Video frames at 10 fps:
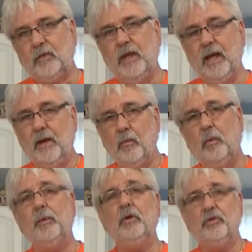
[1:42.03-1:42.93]
and
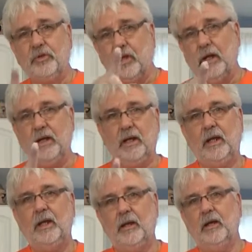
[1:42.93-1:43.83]
we'll be using the honey
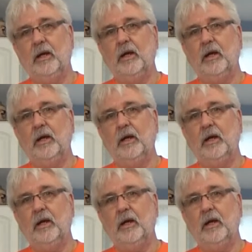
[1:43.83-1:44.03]
heat